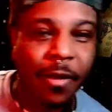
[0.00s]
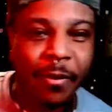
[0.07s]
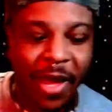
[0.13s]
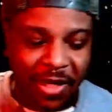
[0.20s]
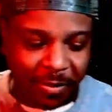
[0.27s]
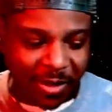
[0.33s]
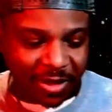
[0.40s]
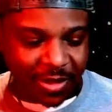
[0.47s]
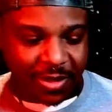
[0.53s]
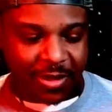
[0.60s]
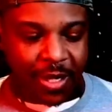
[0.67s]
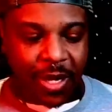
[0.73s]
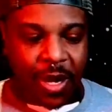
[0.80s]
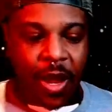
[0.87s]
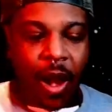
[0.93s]
right, back to
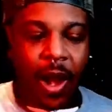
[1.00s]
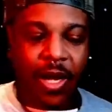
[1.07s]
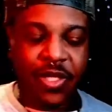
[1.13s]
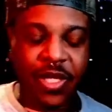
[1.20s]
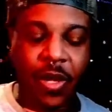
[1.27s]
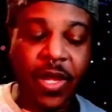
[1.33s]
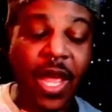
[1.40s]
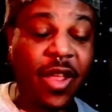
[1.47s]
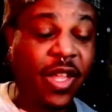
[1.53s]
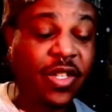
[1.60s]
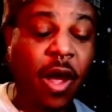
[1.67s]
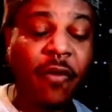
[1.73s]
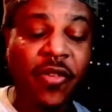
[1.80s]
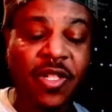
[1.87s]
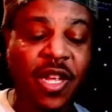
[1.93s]
business. All right, so yeah,
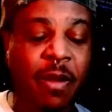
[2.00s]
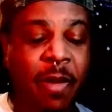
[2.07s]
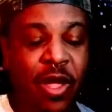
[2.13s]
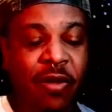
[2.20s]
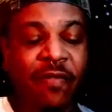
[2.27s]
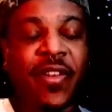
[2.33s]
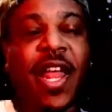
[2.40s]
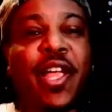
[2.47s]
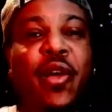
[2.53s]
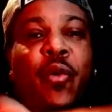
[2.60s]
this offer is going to make you feel